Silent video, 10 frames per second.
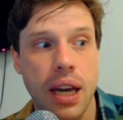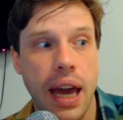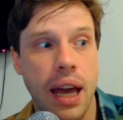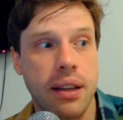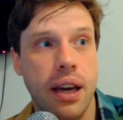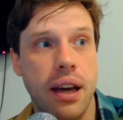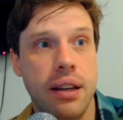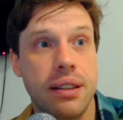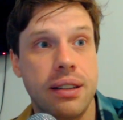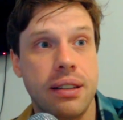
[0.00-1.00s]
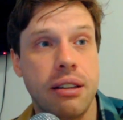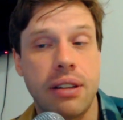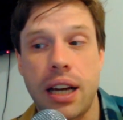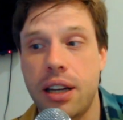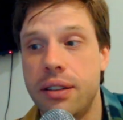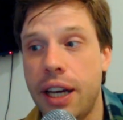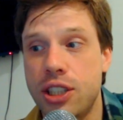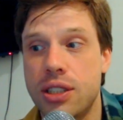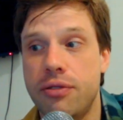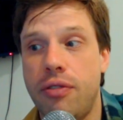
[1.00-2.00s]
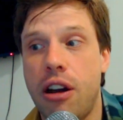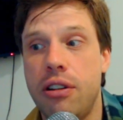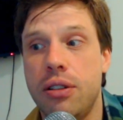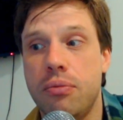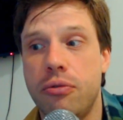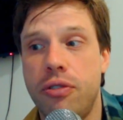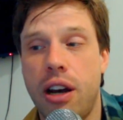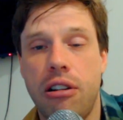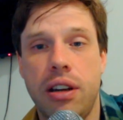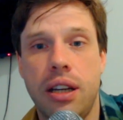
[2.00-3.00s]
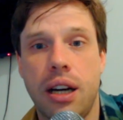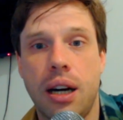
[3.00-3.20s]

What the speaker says: and then that connection is very, very,